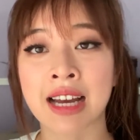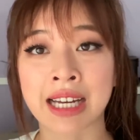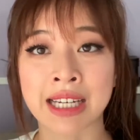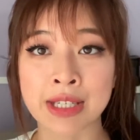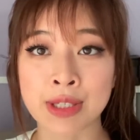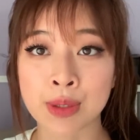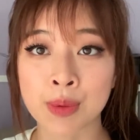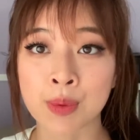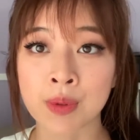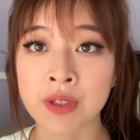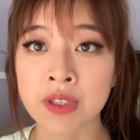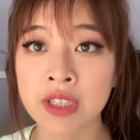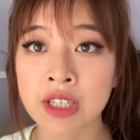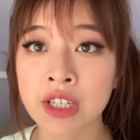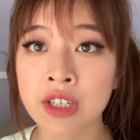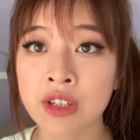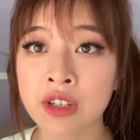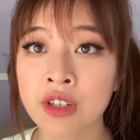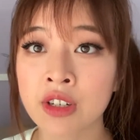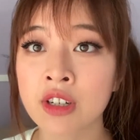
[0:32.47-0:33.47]
high school
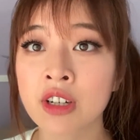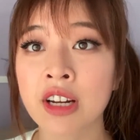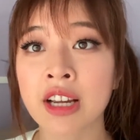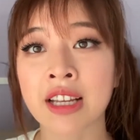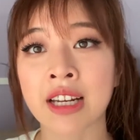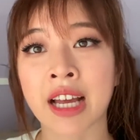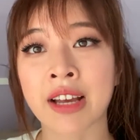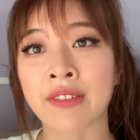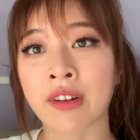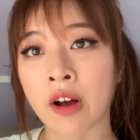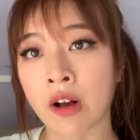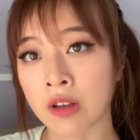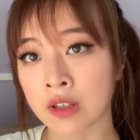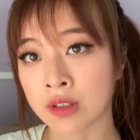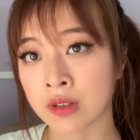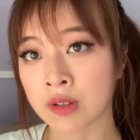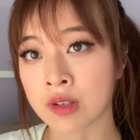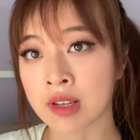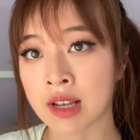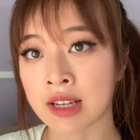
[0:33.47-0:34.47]
senior and I've
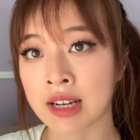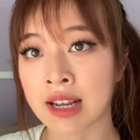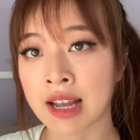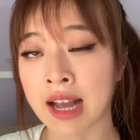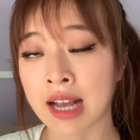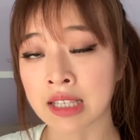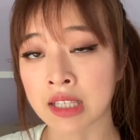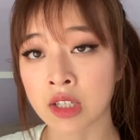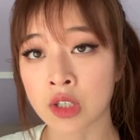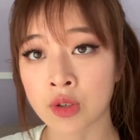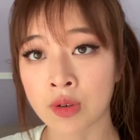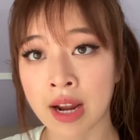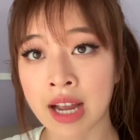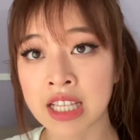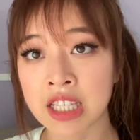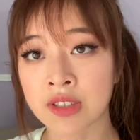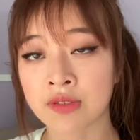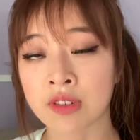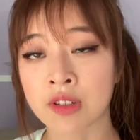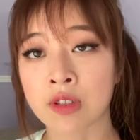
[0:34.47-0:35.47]
also done it as a
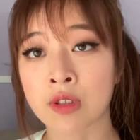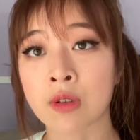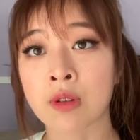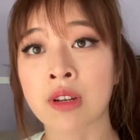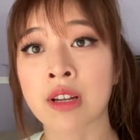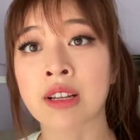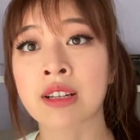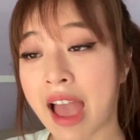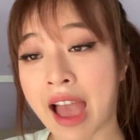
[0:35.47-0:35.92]
transfer student.